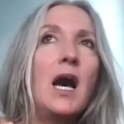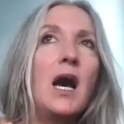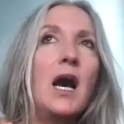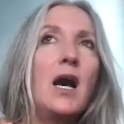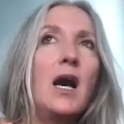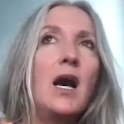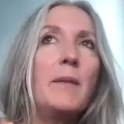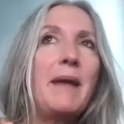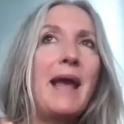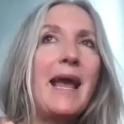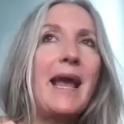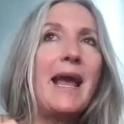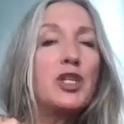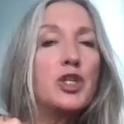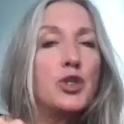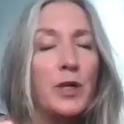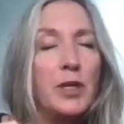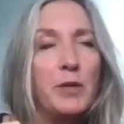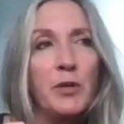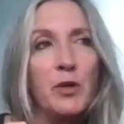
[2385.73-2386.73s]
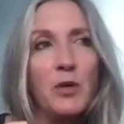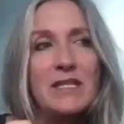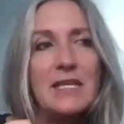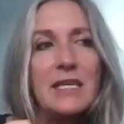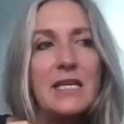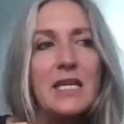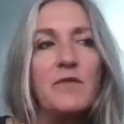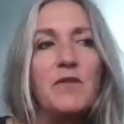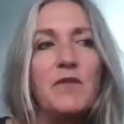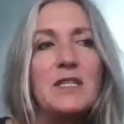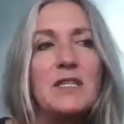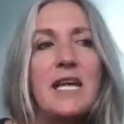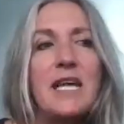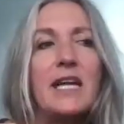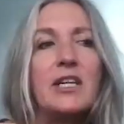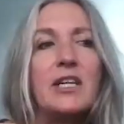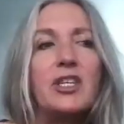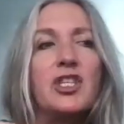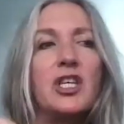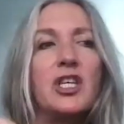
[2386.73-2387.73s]
And SriMu is an
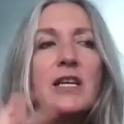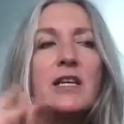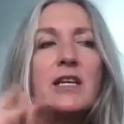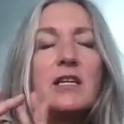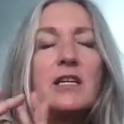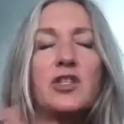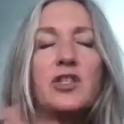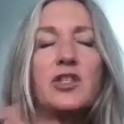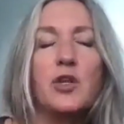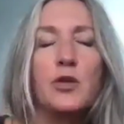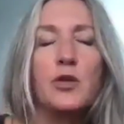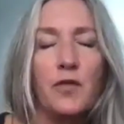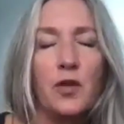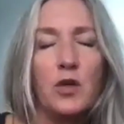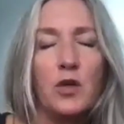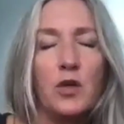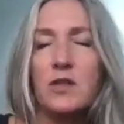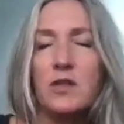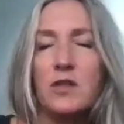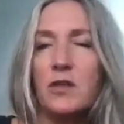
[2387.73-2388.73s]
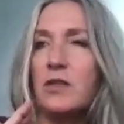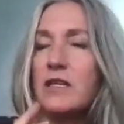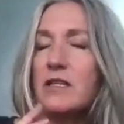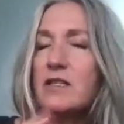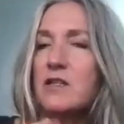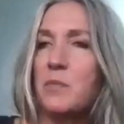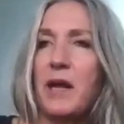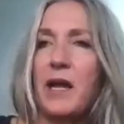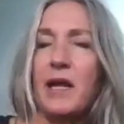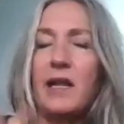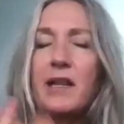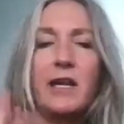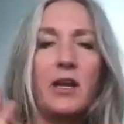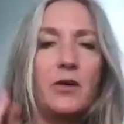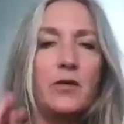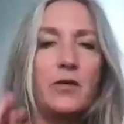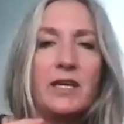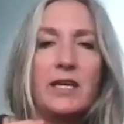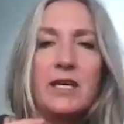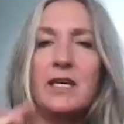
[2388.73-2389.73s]
invitation. It is universal. It's
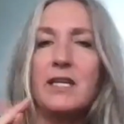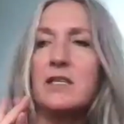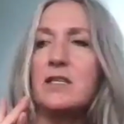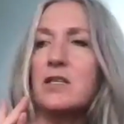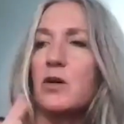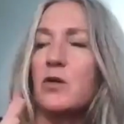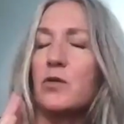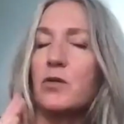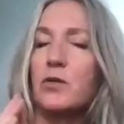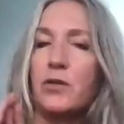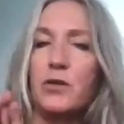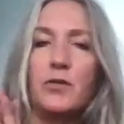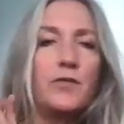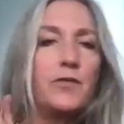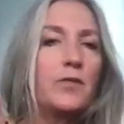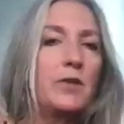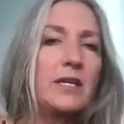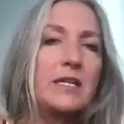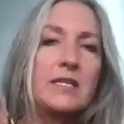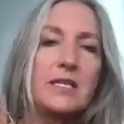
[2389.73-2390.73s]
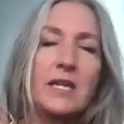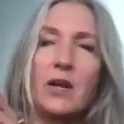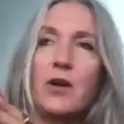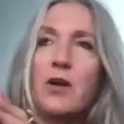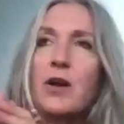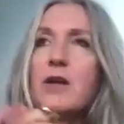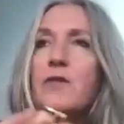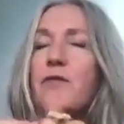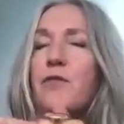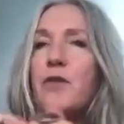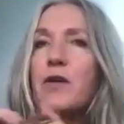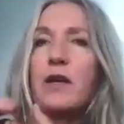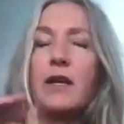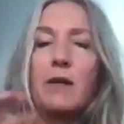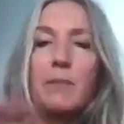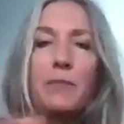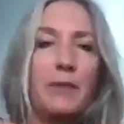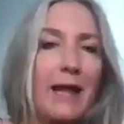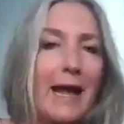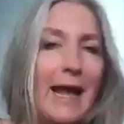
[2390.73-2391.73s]
paleo, keto, gluten-free,
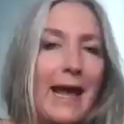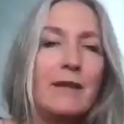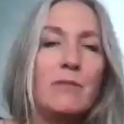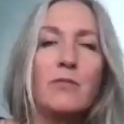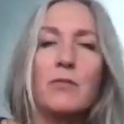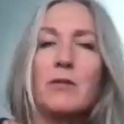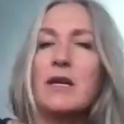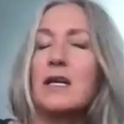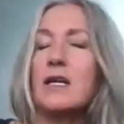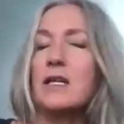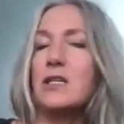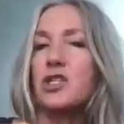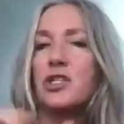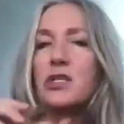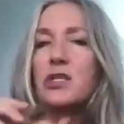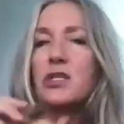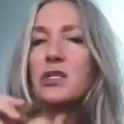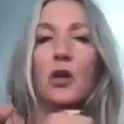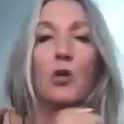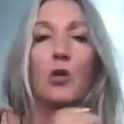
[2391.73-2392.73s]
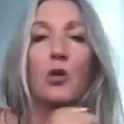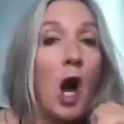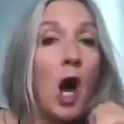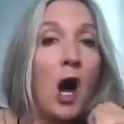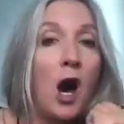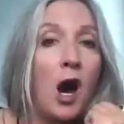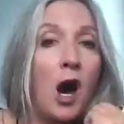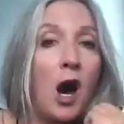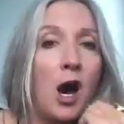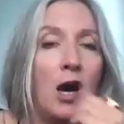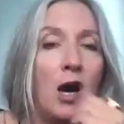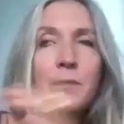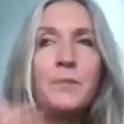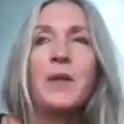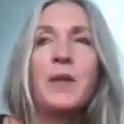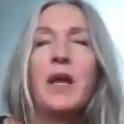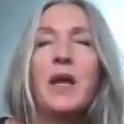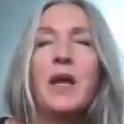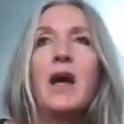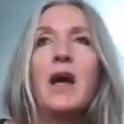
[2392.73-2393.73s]
dairy-free, plant-rich, raw.
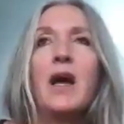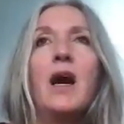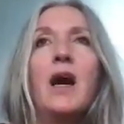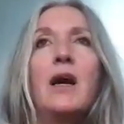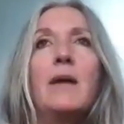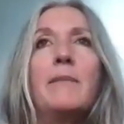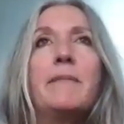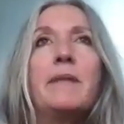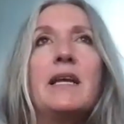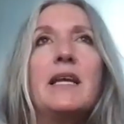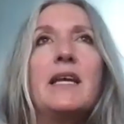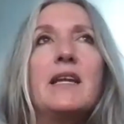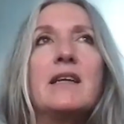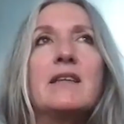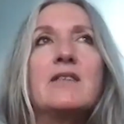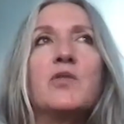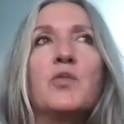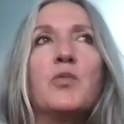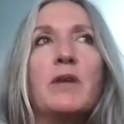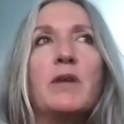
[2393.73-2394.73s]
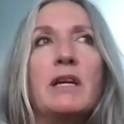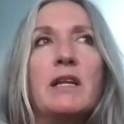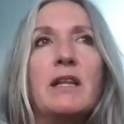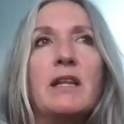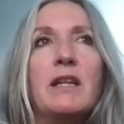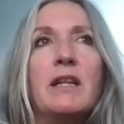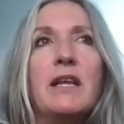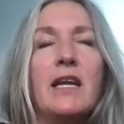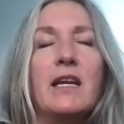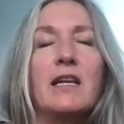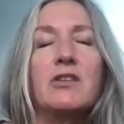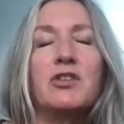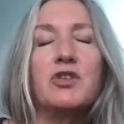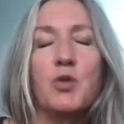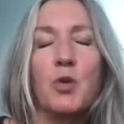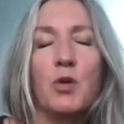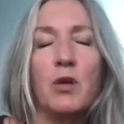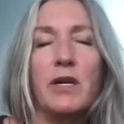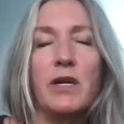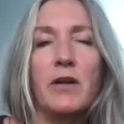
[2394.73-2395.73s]
It is really an
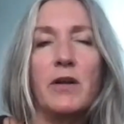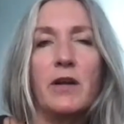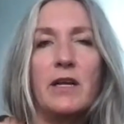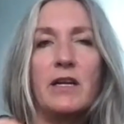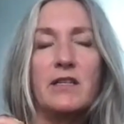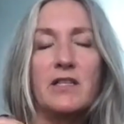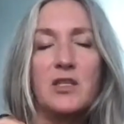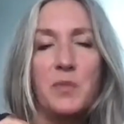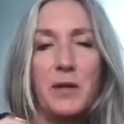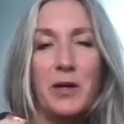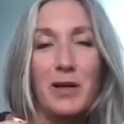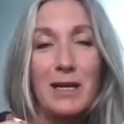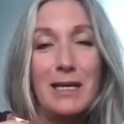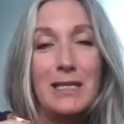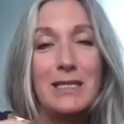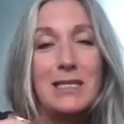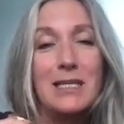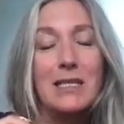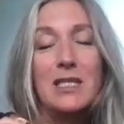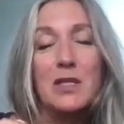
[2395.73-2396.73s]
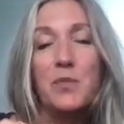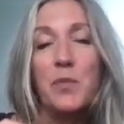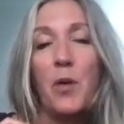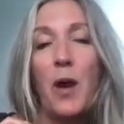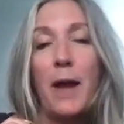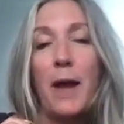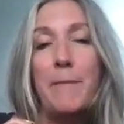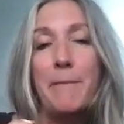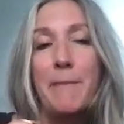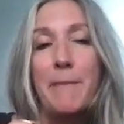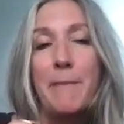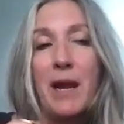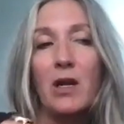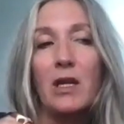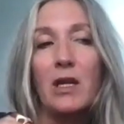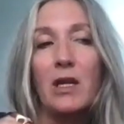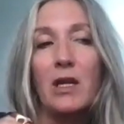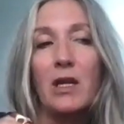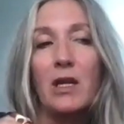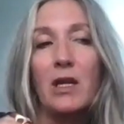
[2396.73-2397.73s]
extraordinary experience. It is
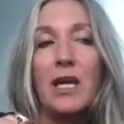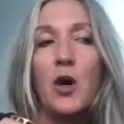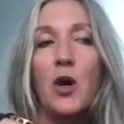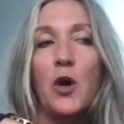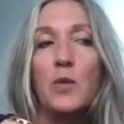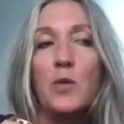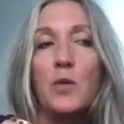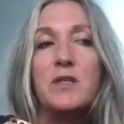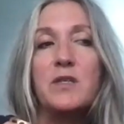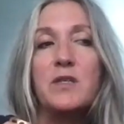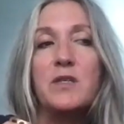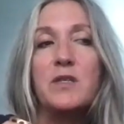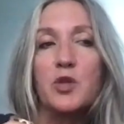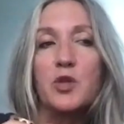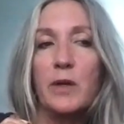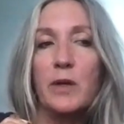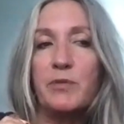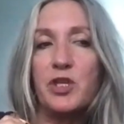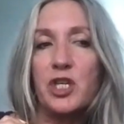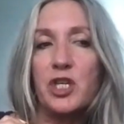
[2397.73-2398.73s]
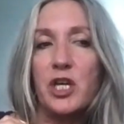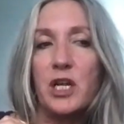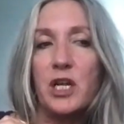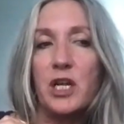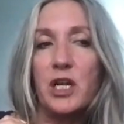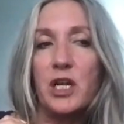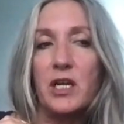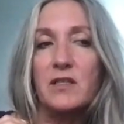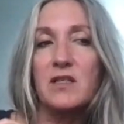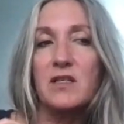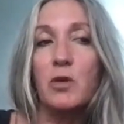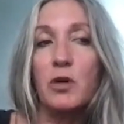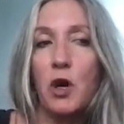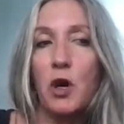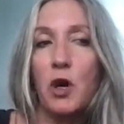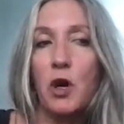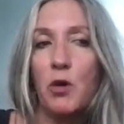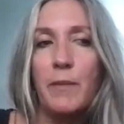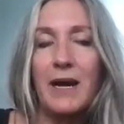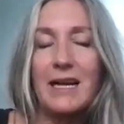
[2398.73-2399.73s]
primarily home subscription. So go
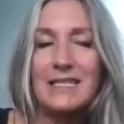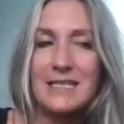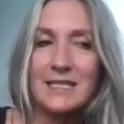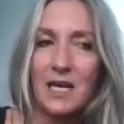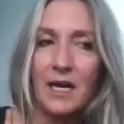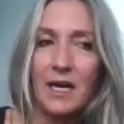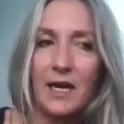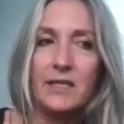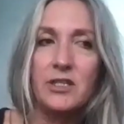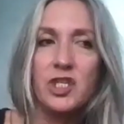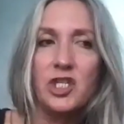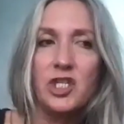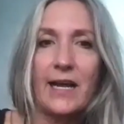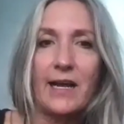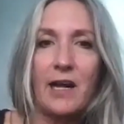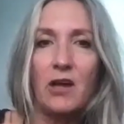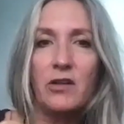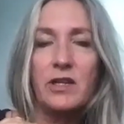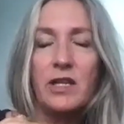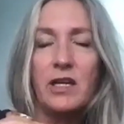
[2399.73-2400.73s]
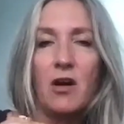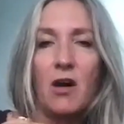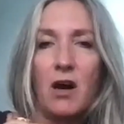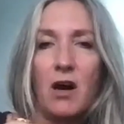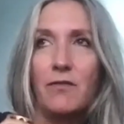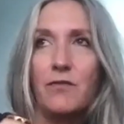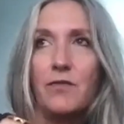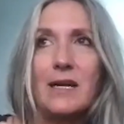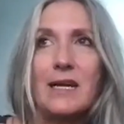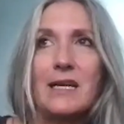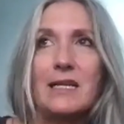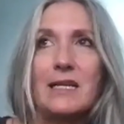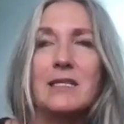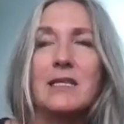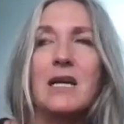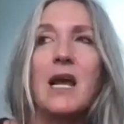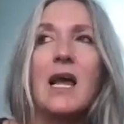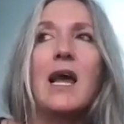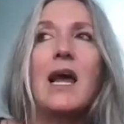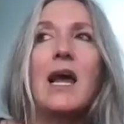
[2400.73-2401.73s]
to my site, check out the
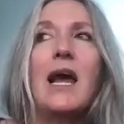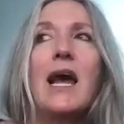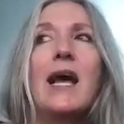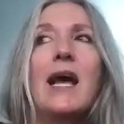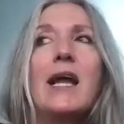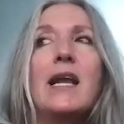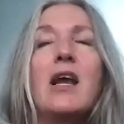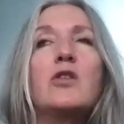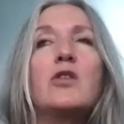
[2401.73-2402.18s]
offerings, and